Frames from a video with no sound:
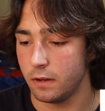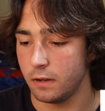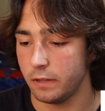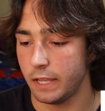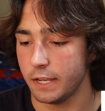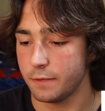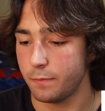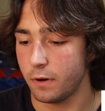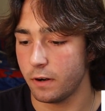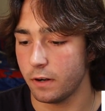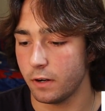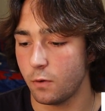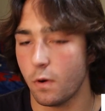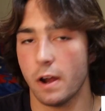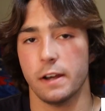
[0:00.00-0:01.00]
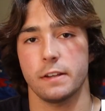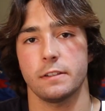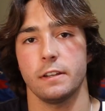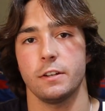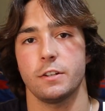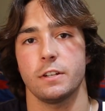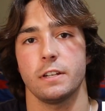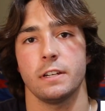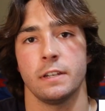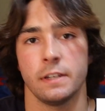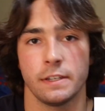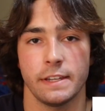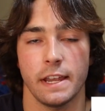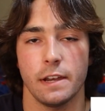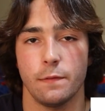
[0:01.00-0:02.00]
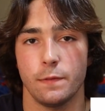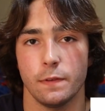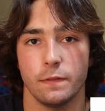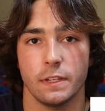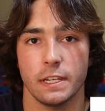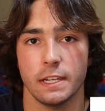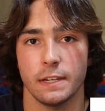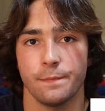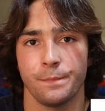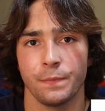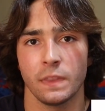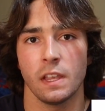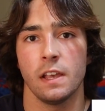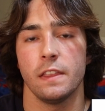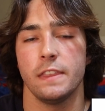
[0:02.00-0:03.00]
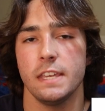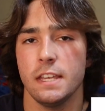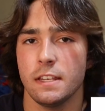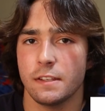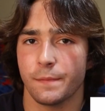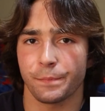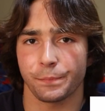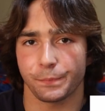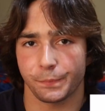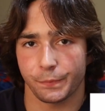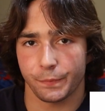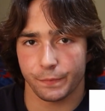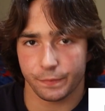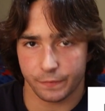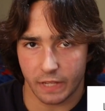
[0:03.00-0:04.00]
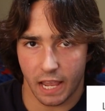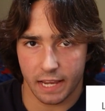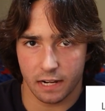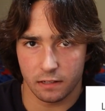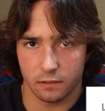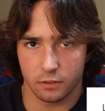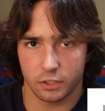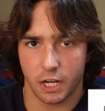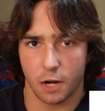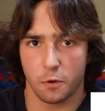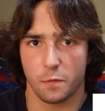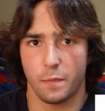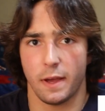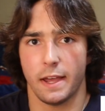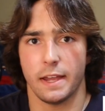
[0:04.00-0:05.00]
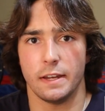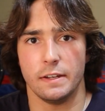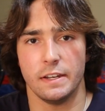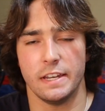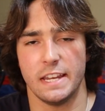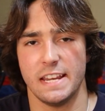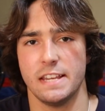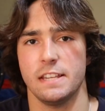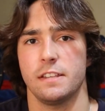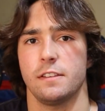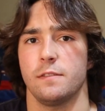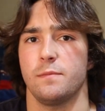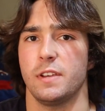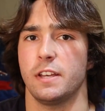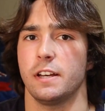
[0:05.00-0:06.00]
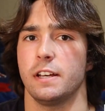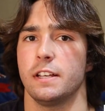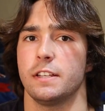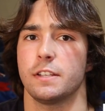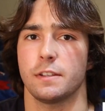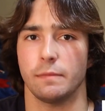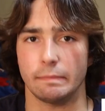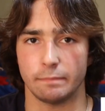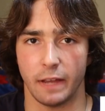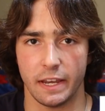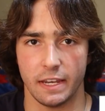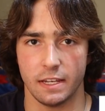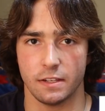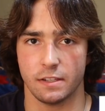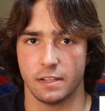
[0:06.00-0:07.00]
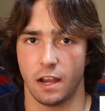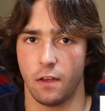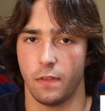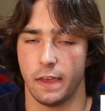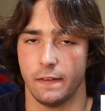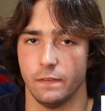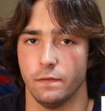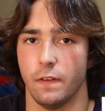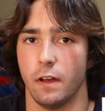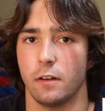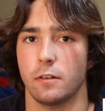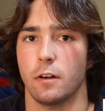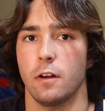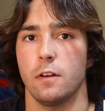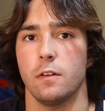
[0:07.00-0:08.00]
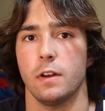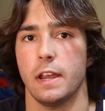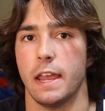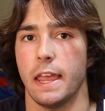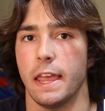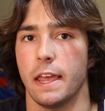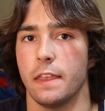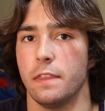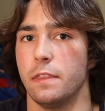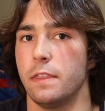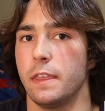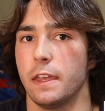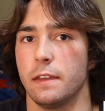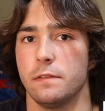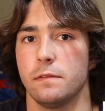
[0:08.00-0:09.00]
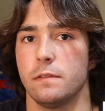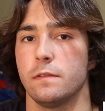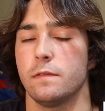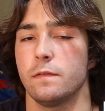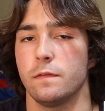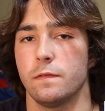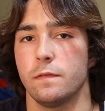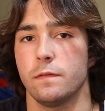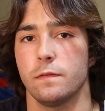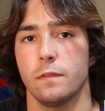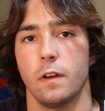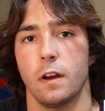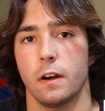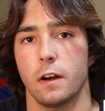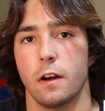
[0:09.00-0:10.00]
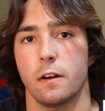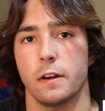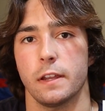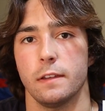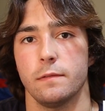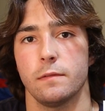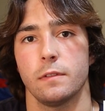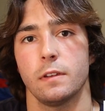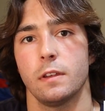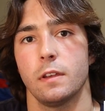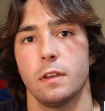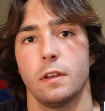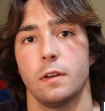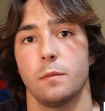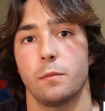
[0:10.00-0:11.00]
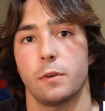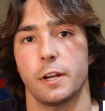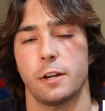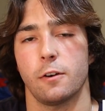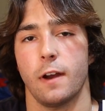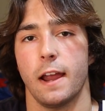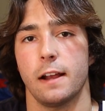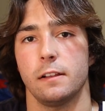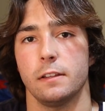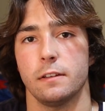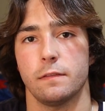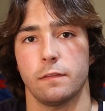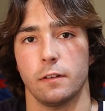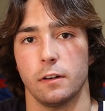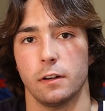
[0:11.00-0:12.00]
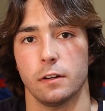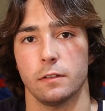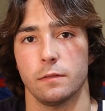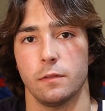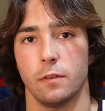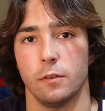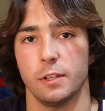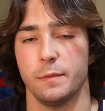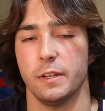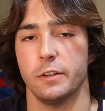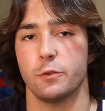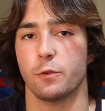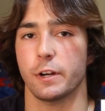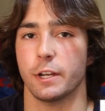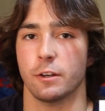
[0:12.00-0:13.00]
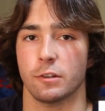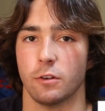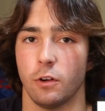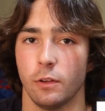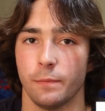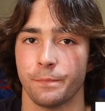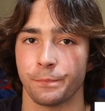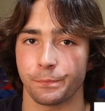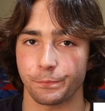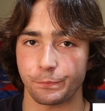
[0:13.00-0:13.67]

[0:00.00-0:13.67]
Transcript: Last part, quad extension, 10 to 15. These, I get a little scared with my knees because my knees sound like Velcro and they are already pretty crackly for only being 20 years old.